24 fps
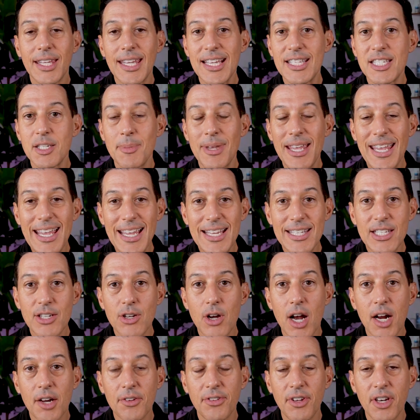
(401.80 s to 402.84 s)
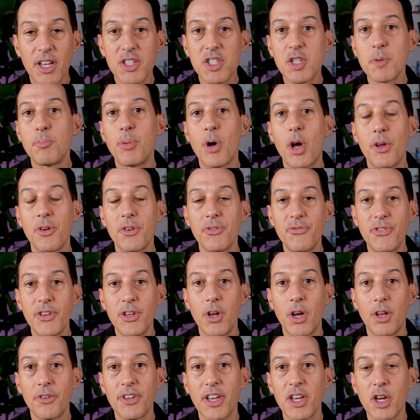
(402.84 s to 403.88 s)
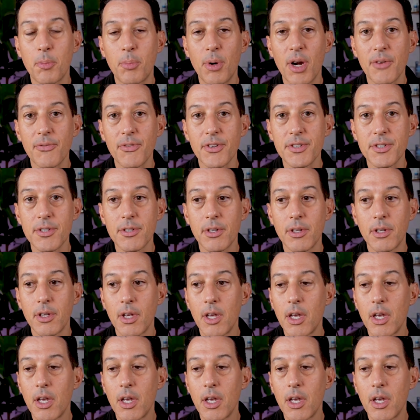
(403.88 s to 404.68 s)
get some antioxidants and polyphenols at your breakfast.